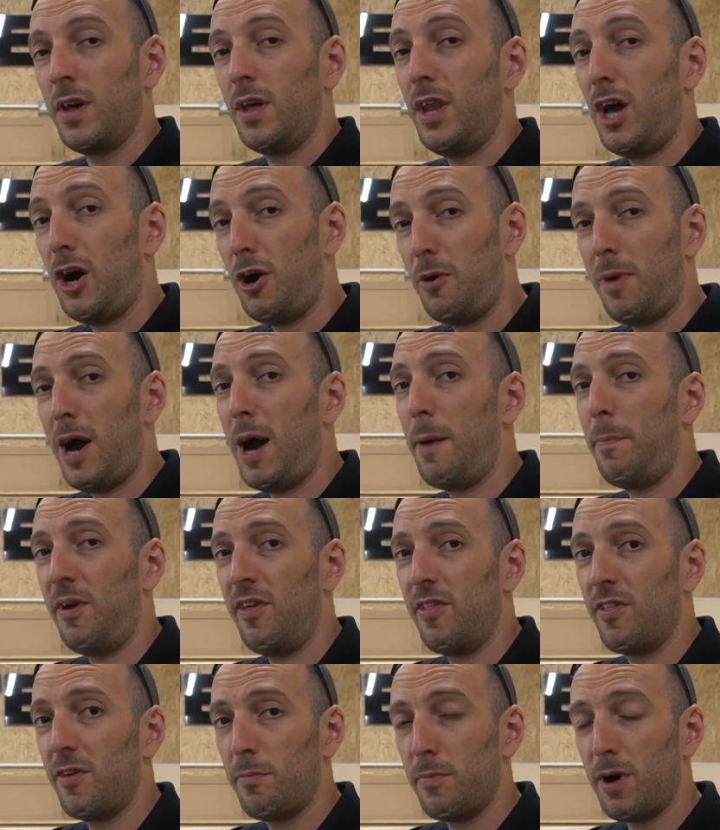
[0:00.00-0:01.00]
Now I'm
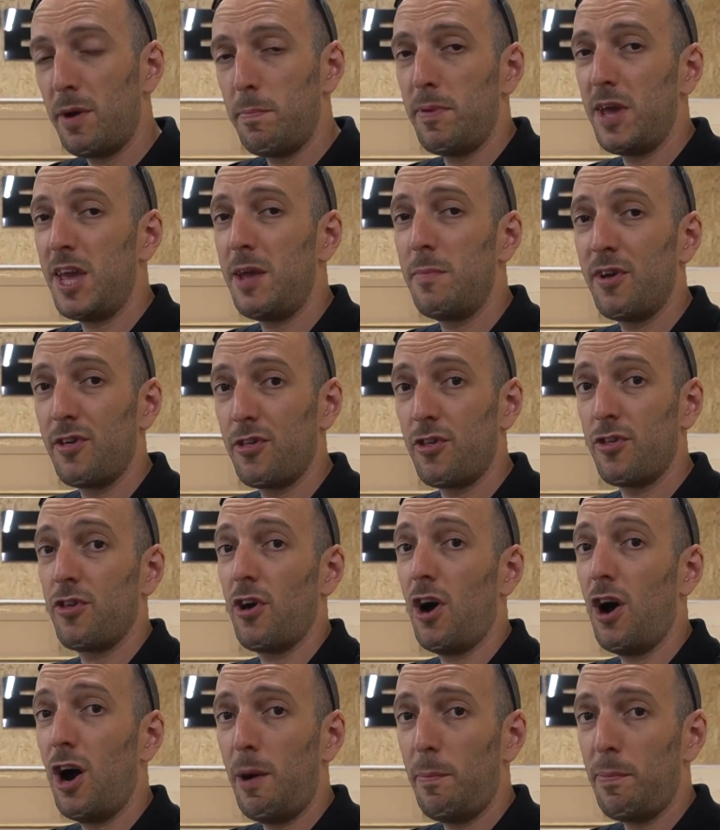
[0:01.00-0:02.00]
happy that my beam is
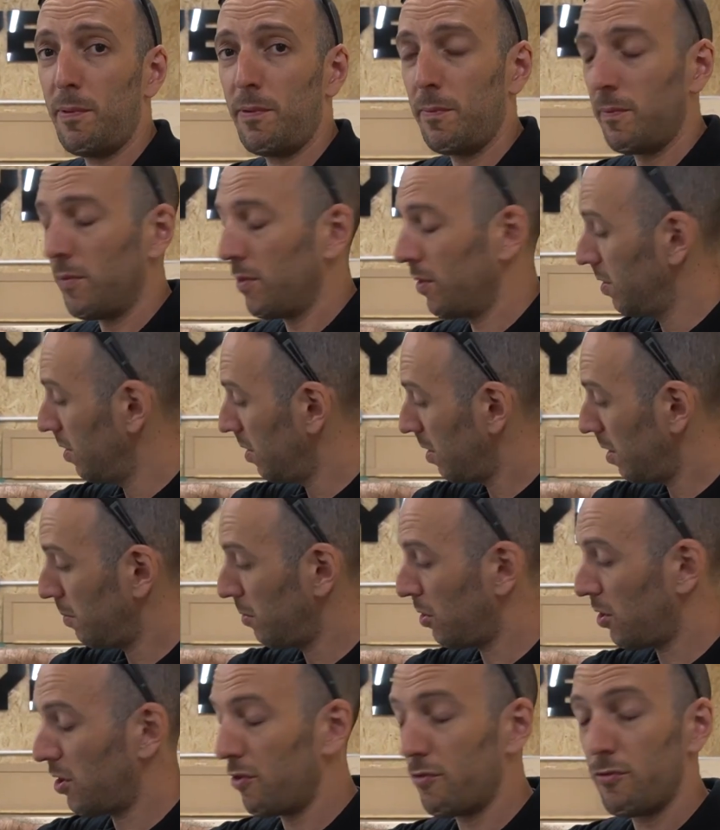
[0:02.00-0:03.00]
sharp.
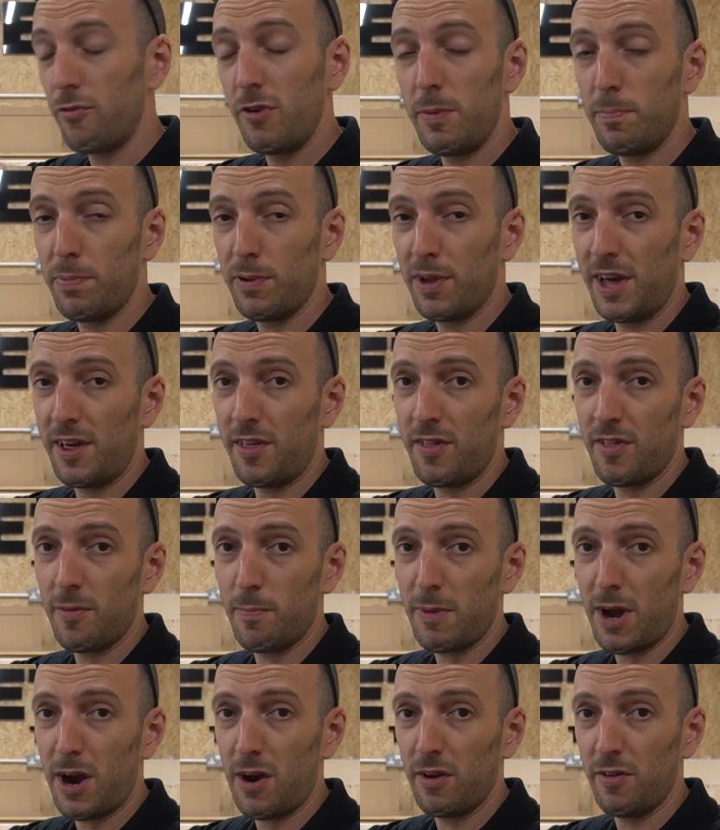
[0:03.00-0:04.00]
I'm going to replace the
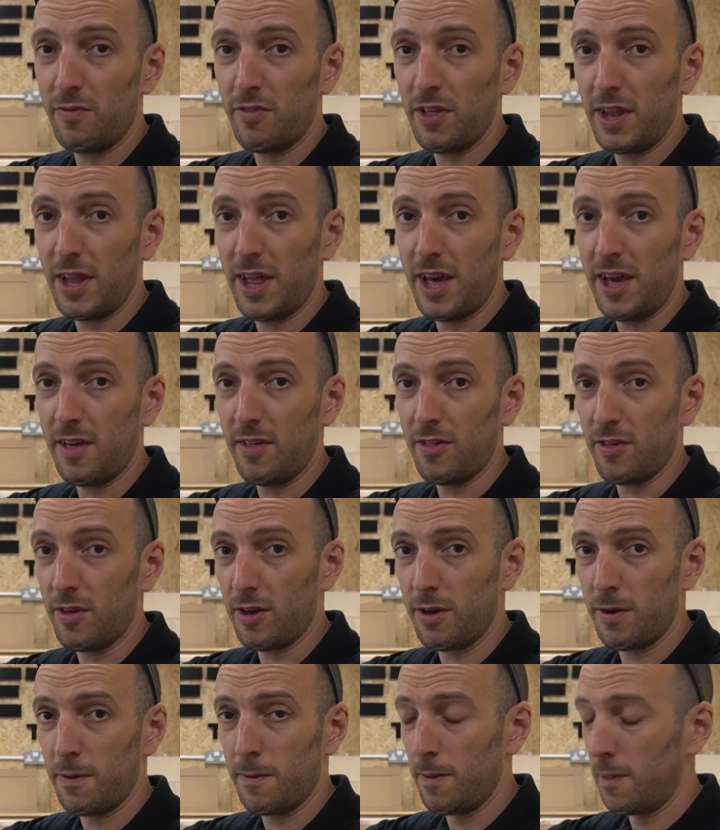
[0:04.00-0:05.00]
barrel of the
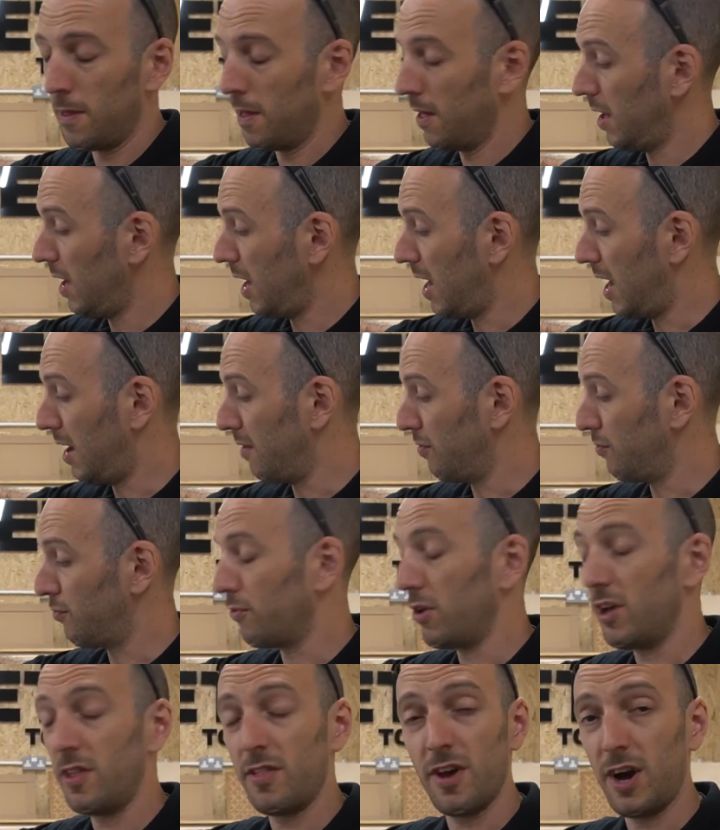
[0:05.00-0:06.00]
laser and
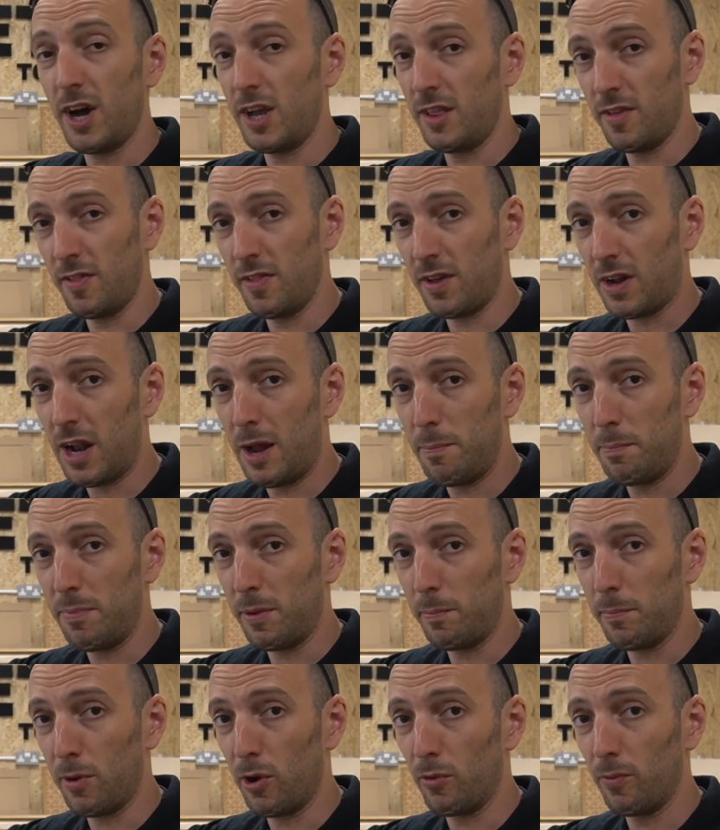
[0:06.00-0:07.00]
retighten the
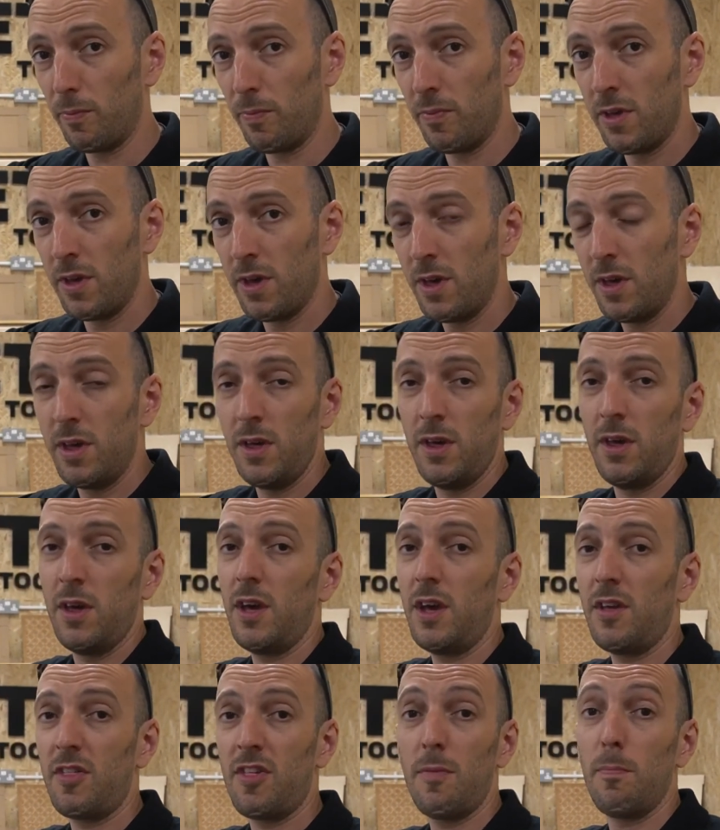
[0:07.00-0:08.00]
clamping bolt.
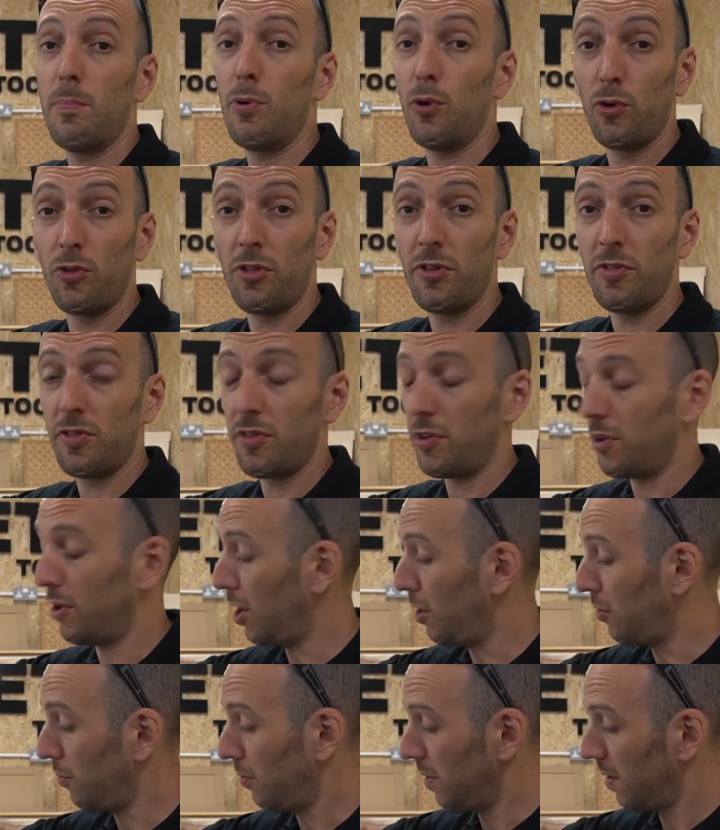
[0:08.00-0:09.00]
It's important to
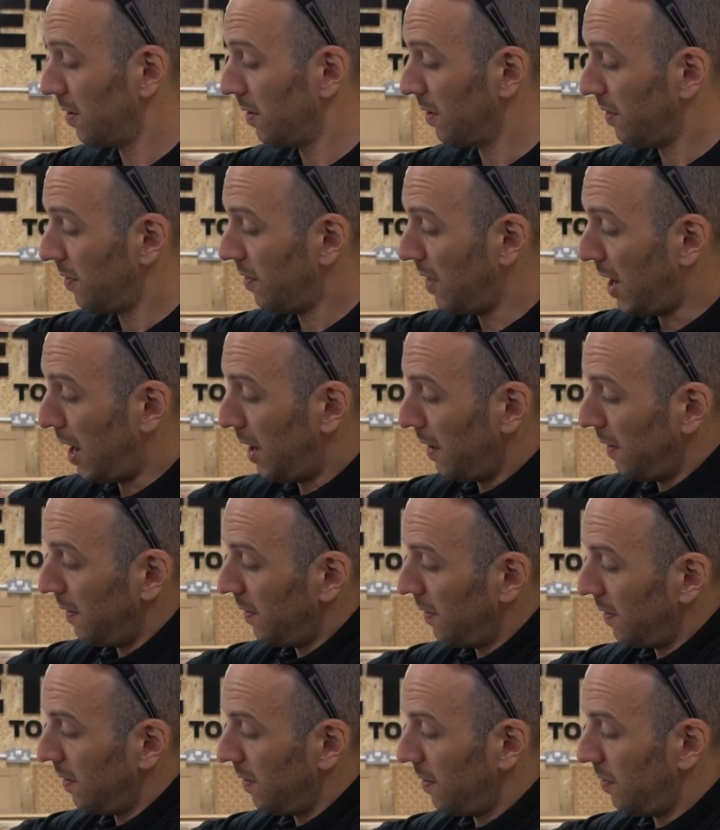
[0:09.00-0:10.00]
note that
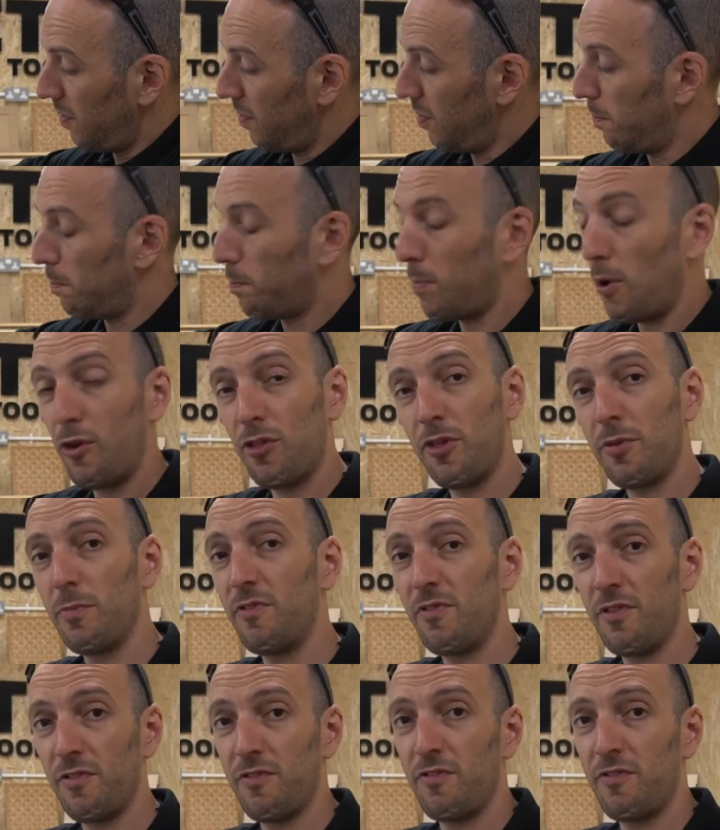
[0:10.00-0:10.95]
the bottom of the